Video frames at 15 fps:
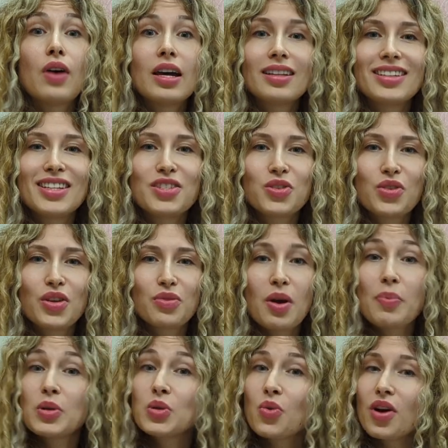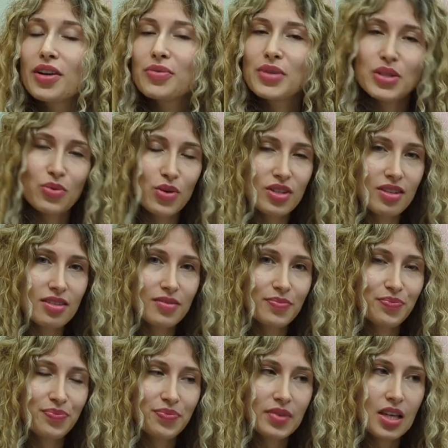Finally, to the repertoire and resources.
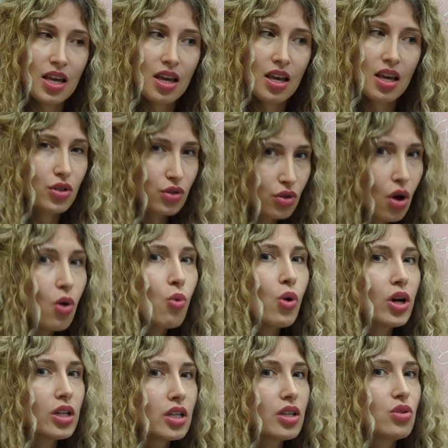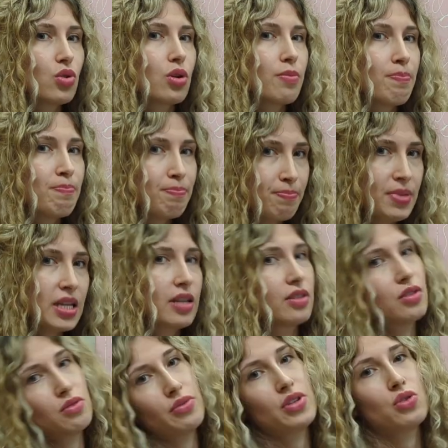Do you know what your
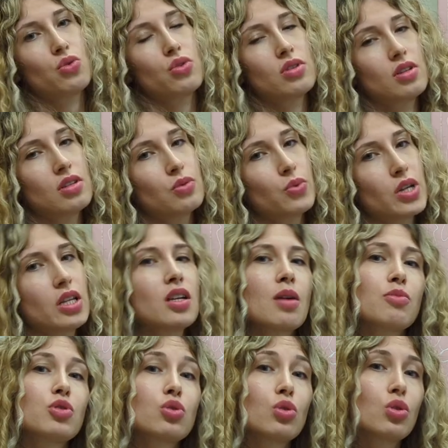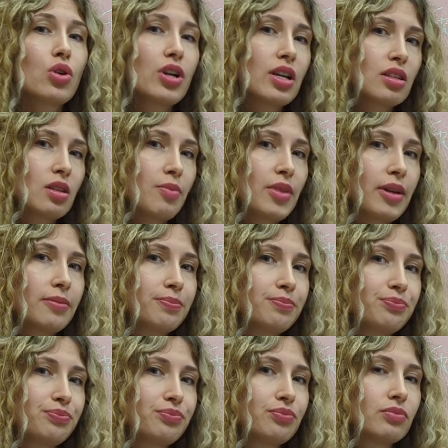biggest resource is when it comes to learning something?
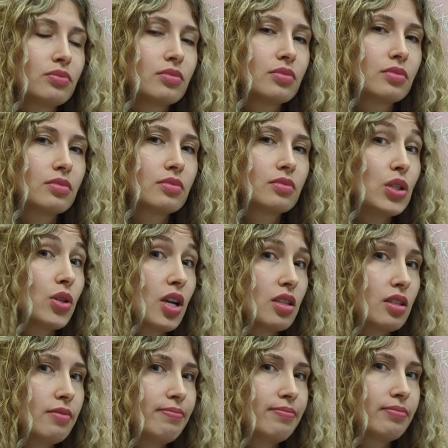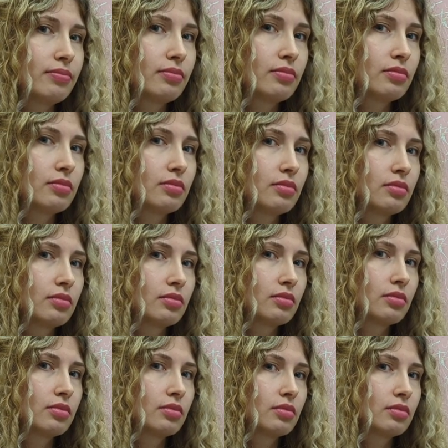Did you guess it?
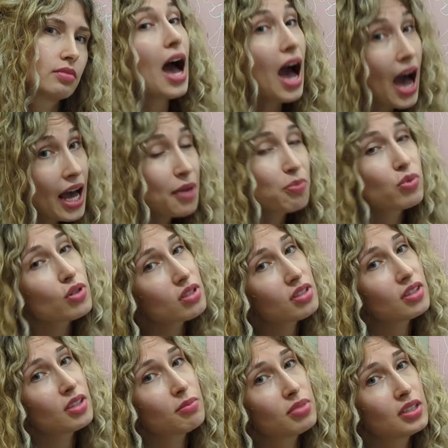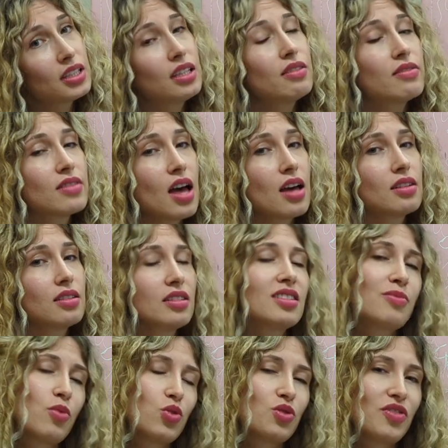I personally believe that
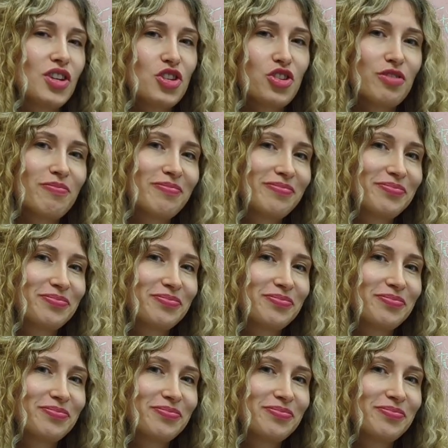it's motivation.